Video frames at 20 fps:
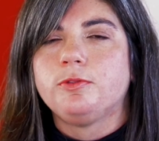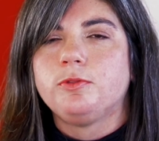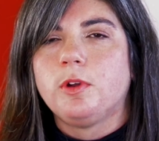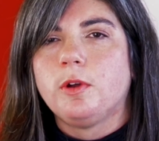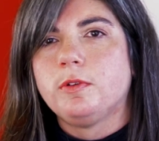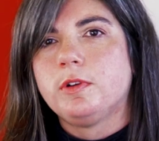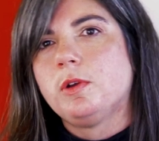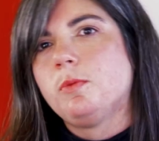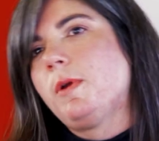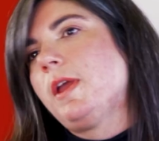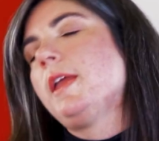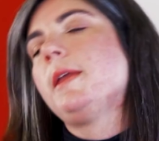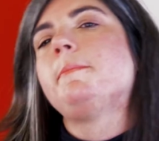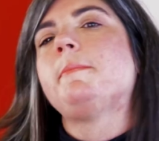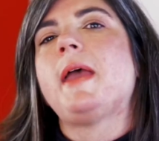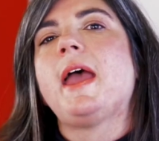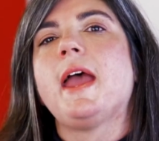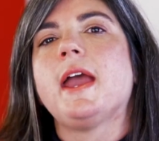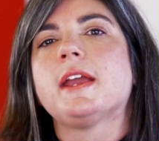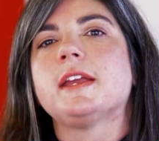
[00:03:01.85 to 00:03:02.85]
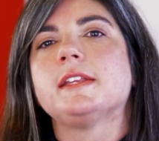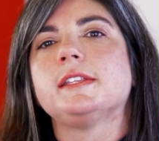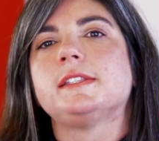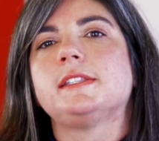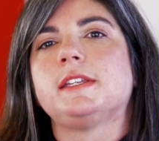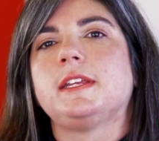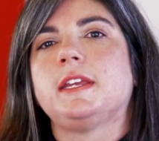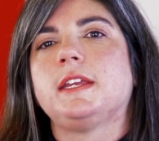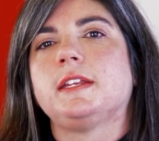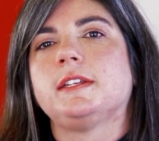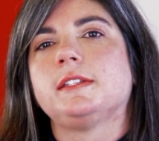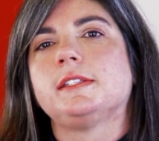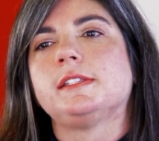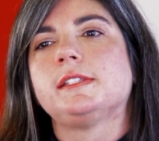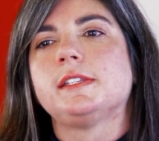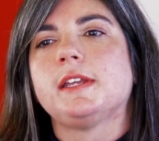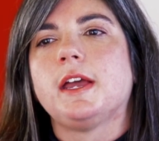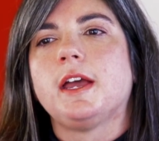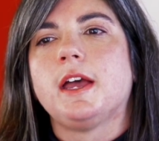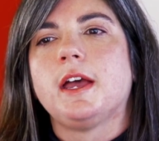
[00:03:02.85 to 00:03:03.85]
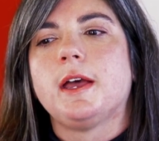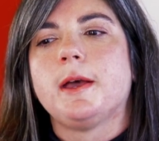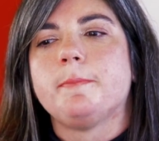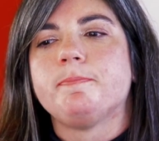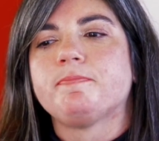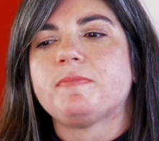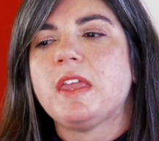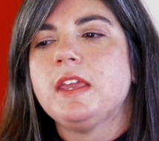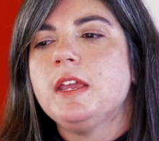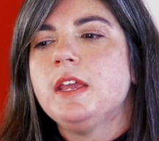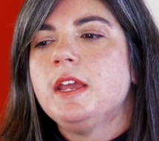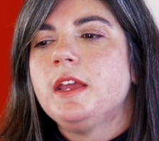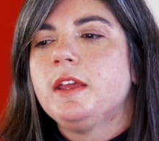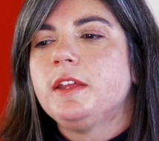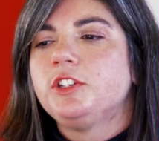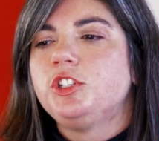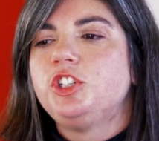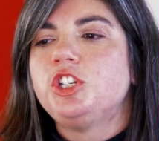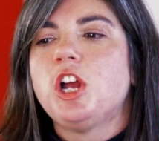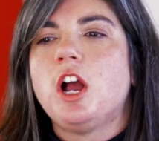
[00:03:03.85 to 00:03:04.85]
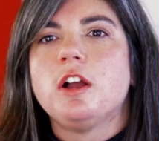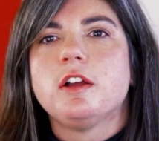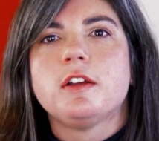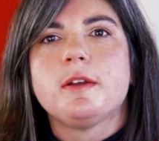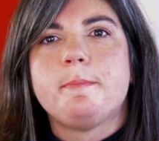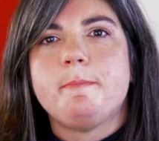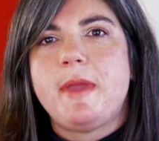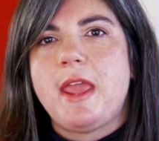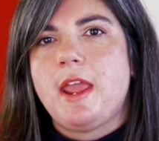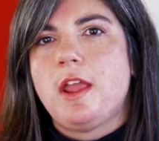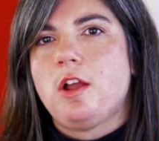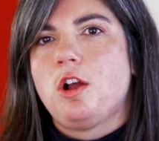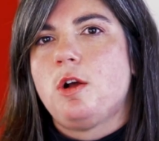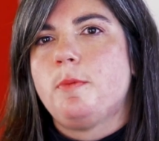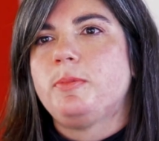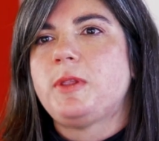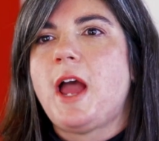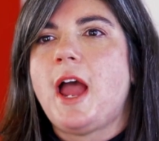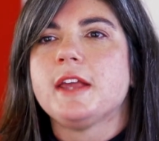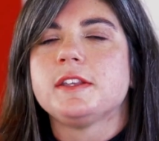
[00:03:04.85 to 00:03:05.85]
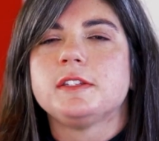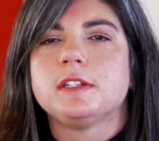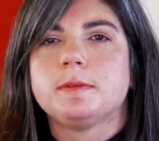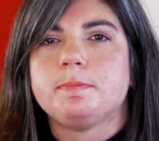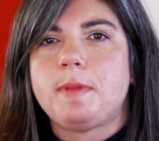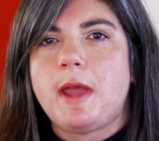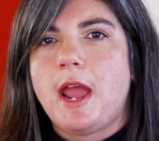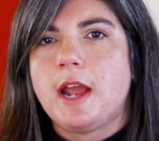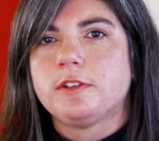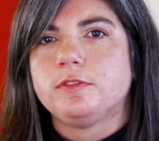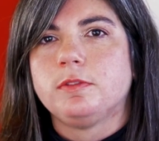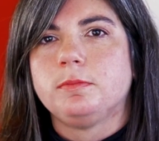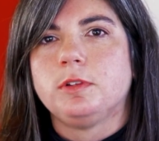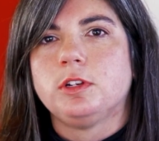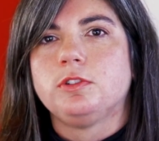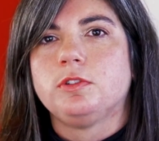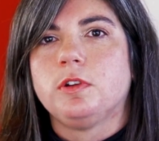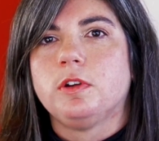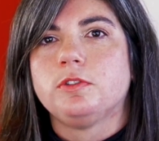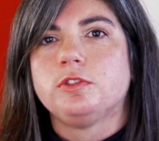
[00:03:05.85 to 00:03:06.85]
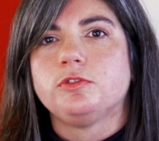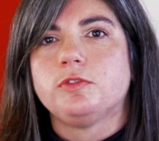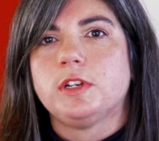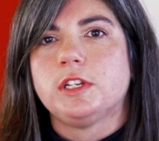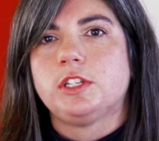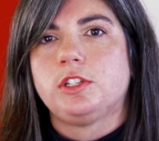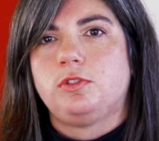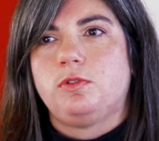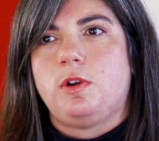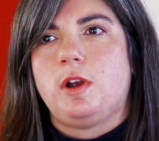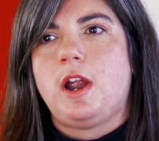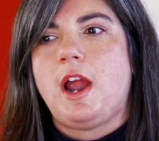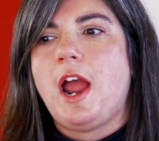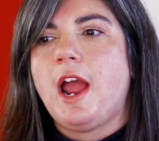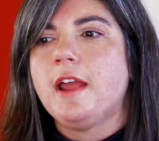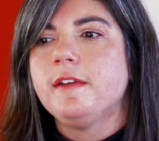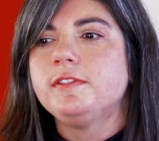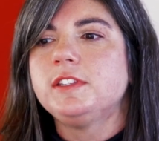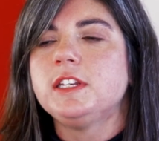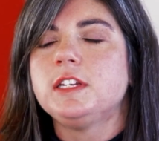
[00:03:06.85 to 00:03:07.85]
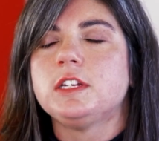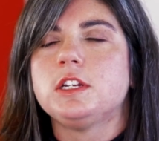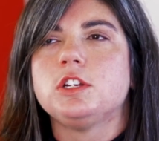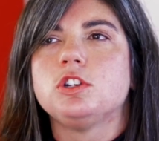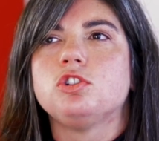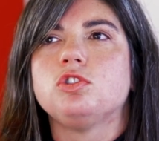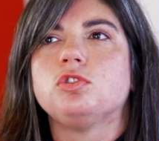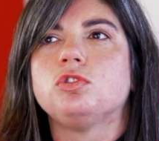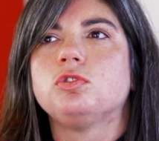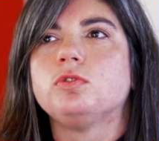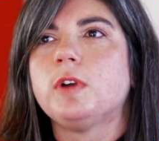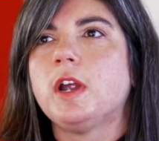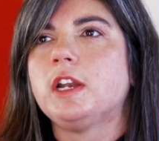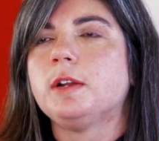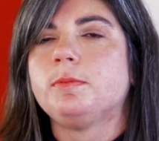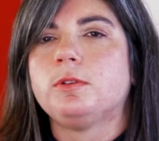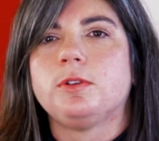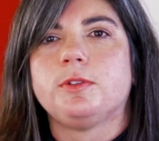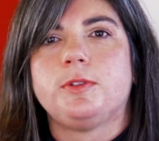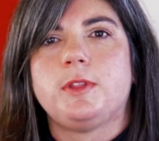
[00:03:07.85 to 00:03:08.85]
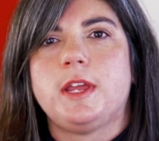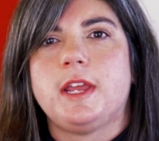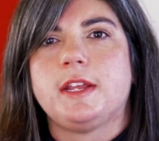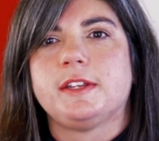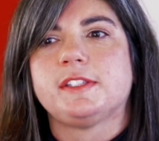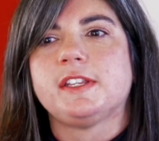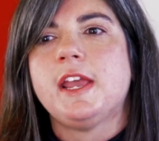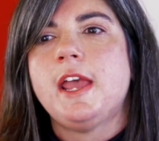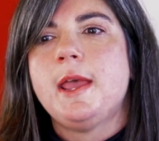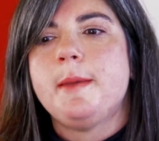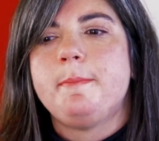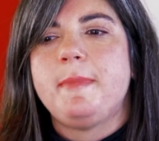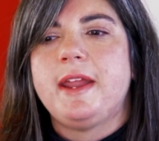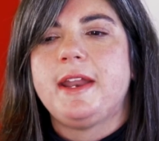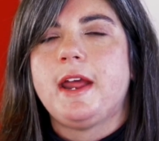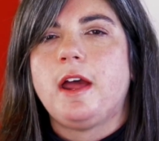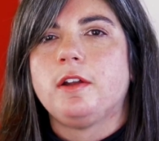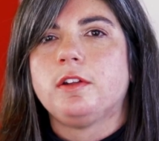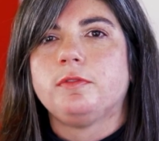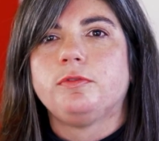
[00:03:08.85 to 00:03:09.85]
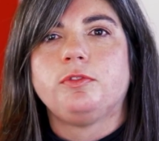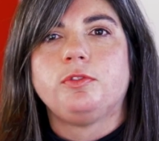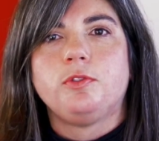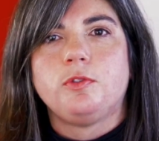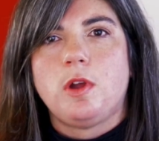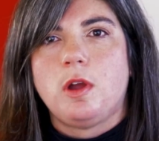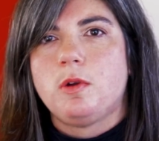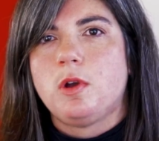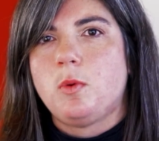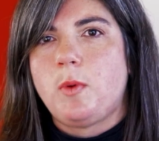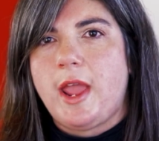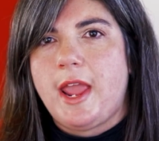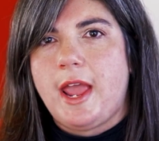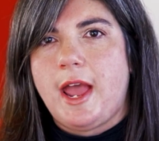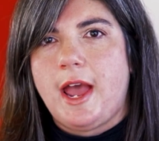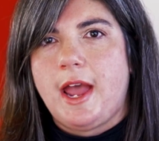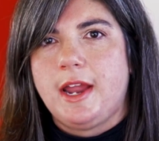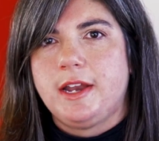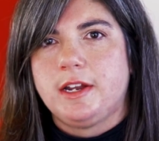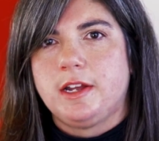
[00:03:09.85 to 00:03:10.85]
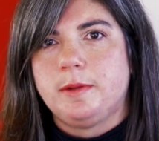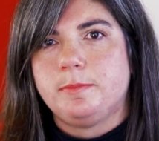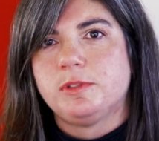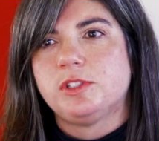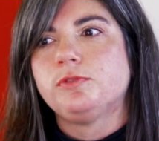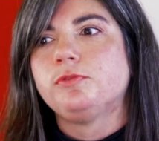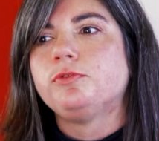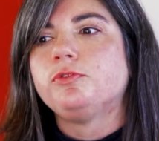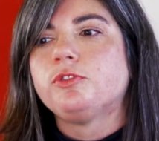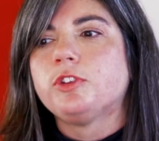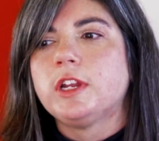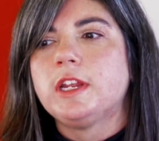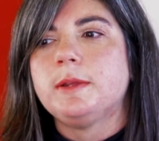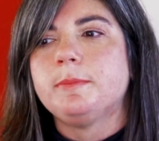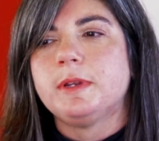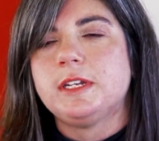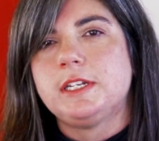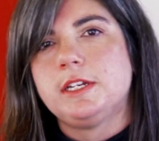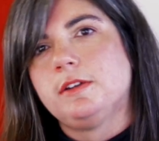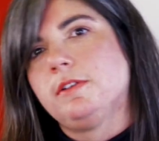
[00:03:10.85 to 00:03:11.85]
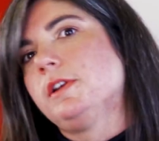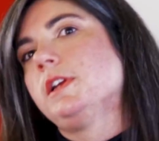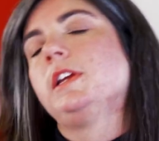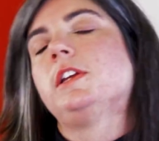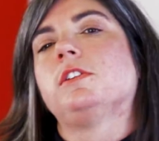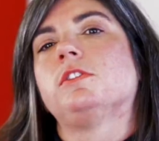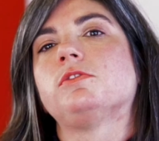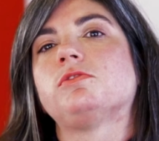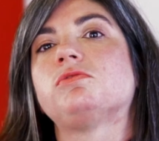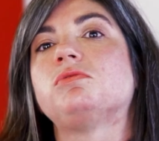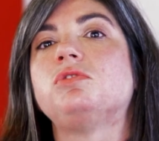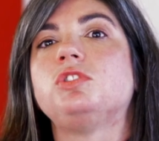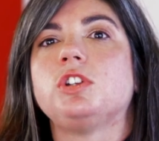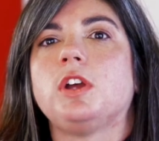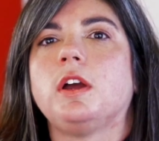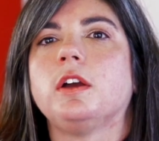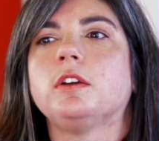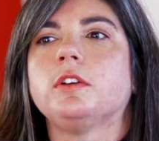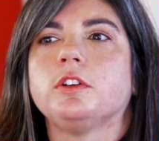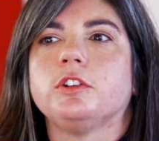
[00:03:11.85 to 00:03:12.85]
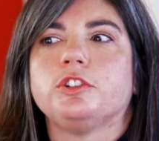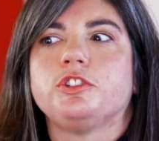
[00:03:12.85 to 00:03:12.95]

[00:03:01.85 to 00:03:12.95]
thrown away magazines, junk mail, plastic bags from the grocery store. I've seen incredible things made out of throwaway items, free materials, junk or